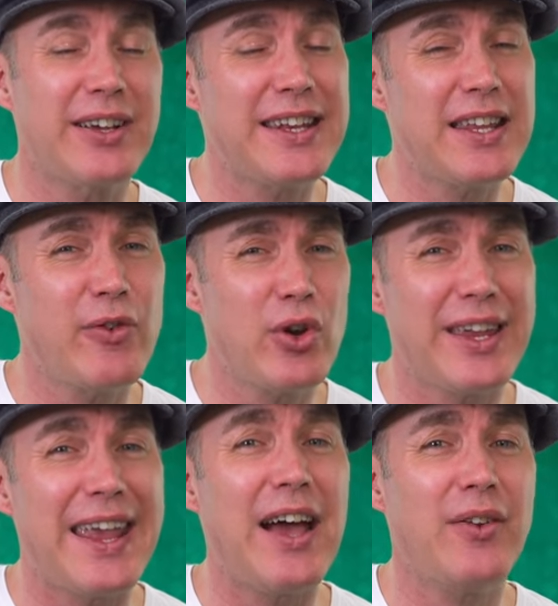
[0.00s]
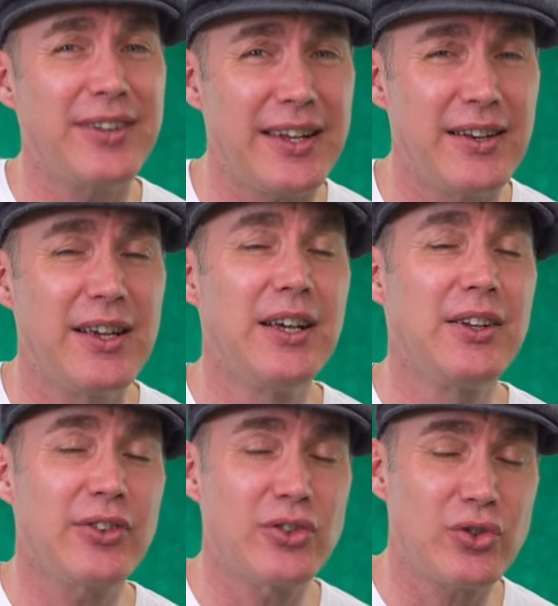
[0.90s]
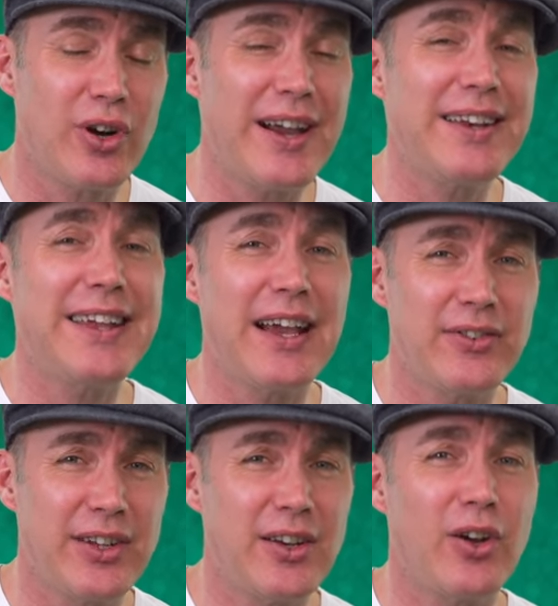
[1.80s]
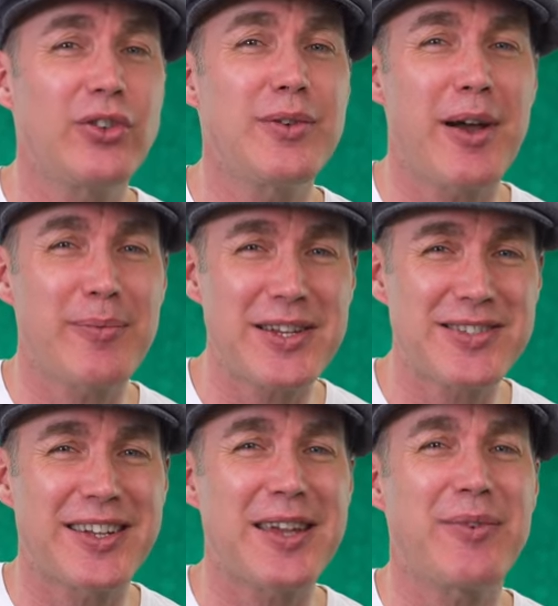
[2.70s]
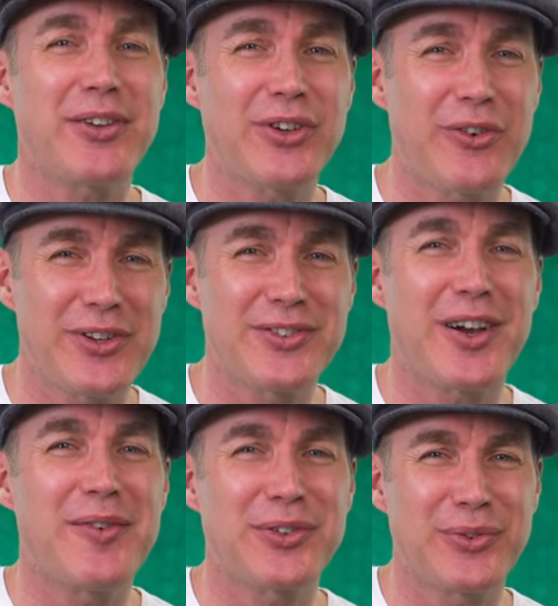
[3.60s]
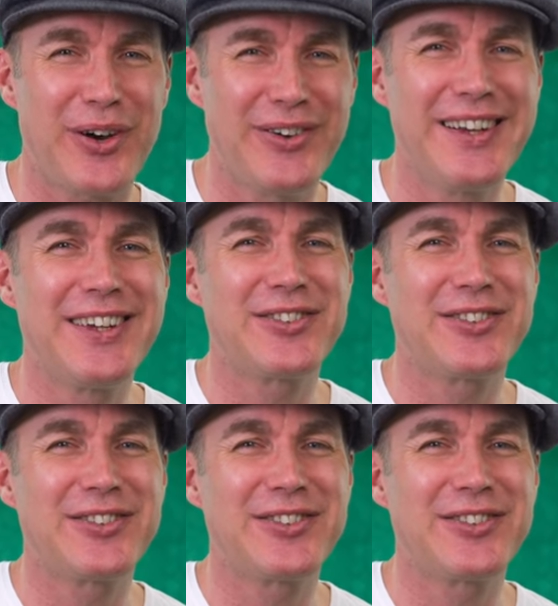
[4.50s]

I'm going to give you a count in, so try and count in. I'll do my best to keep myself in time as well.